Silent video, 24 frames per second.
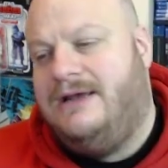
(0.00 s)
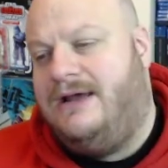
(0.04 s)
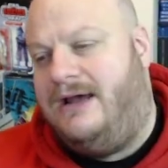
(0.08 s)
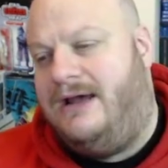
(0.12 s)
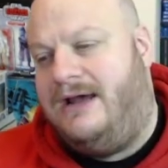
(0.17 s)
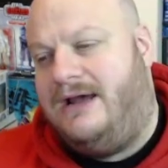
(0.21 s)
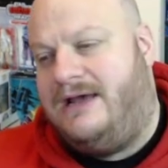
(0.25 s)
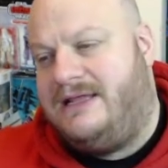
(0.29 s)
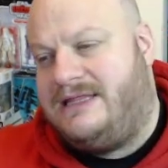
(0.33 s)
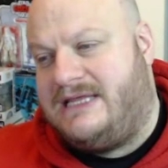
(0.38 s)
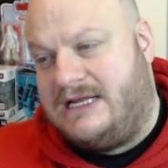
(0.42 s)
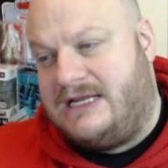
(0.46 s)

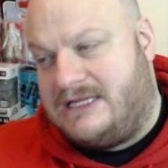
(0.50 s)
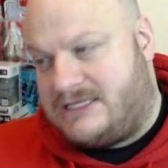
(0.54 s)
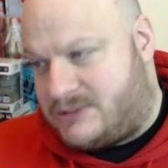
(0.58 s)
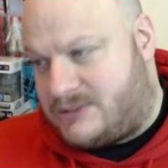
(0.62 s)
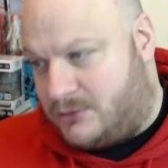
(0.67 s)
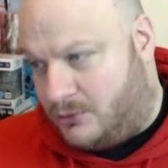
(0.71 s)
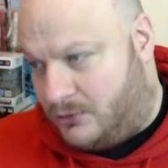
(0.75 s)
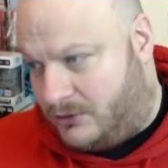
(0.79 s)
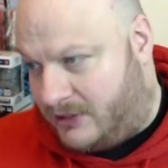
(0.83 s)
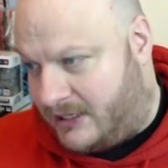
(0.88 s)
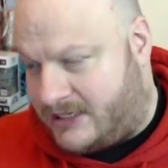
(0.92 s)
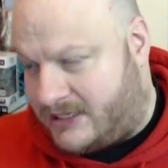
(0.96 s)
Uh, that's
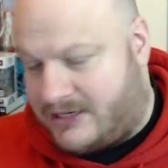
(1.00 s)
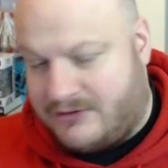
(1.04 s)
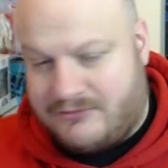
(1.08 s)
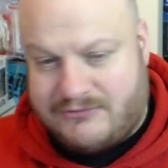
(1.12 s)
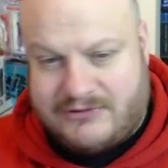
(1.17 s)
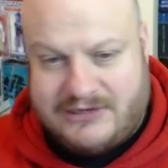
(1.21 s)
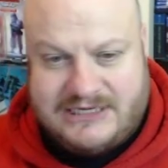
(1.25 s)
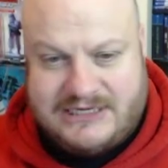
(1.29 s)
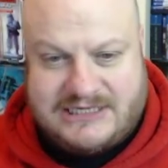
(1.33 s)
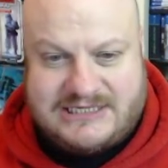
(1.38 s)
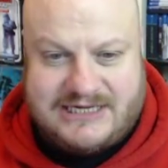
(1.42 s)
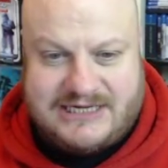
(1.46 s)
all I can
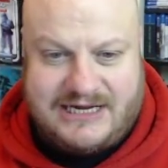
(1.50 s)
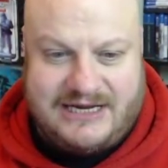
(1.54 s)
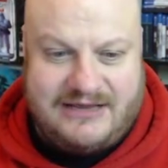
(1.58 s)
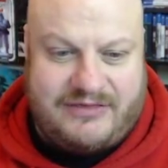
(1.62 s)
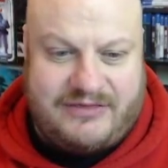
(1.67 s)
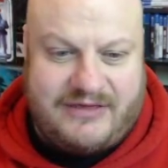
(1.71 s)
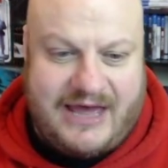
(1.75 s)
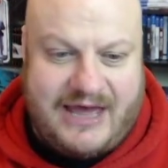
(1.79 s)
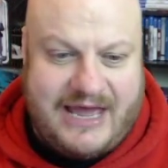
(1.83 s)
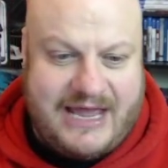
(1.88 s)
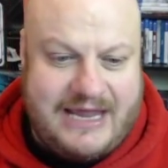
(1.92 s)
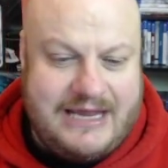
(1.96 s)
really say
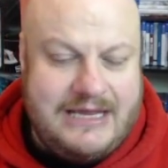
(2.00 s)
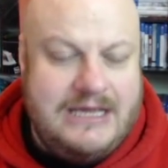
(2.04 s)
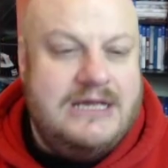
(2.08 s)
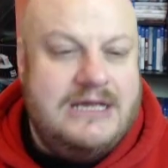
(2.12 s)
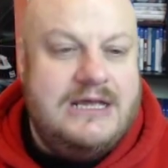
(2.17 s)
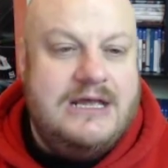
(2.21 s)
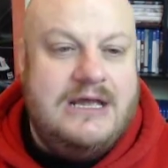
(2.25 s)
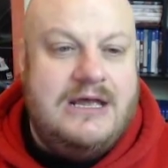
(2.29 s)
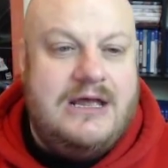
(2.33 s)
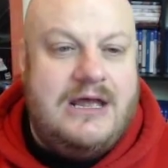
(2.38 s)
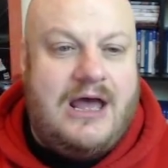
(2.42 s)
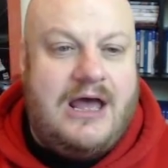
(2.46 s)
there.
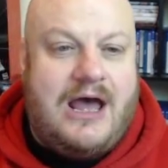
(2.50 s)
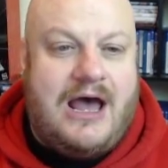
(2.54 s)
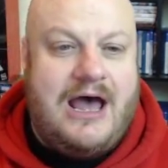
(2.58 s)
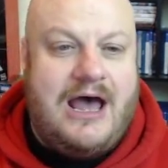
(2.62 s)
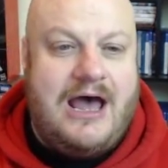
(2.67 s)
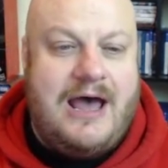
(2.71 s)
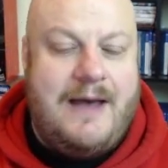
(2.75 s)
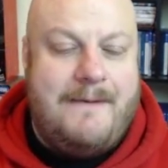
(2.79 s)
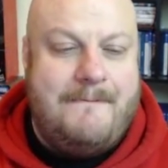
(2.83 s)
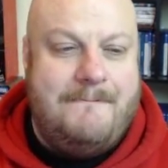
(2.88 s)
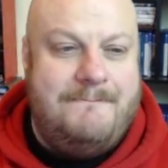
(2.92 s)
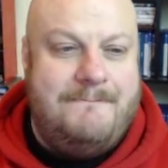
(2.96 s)

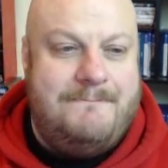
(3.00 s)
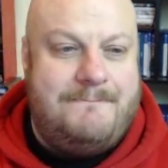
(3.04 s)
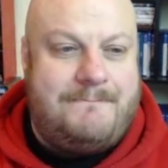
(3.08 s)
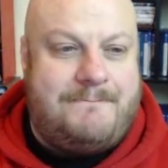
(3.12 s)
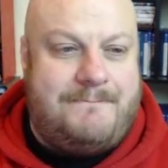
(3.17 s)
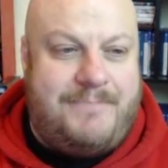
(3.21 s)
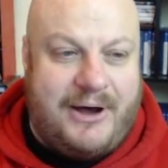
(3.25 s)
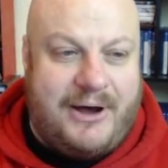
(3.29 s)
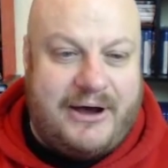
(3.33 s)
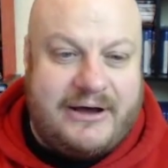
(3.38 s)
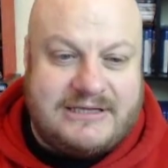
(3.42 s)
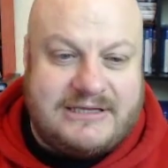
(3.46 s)
Um,
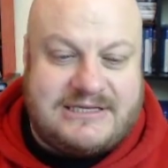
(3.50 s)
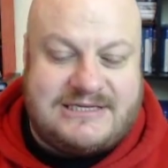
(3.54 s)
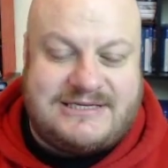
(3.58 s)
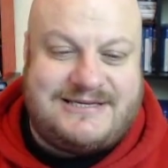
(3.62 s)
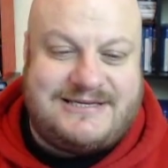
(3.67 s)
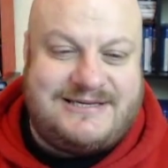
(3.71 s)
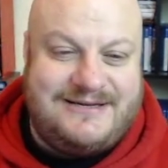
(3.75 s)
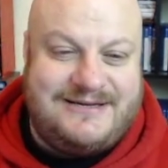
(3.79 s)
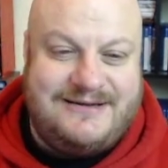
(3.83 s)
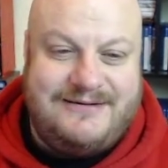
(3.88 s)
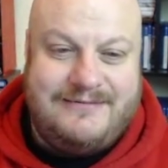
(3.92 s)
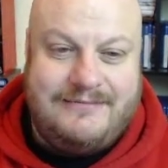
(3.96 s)
but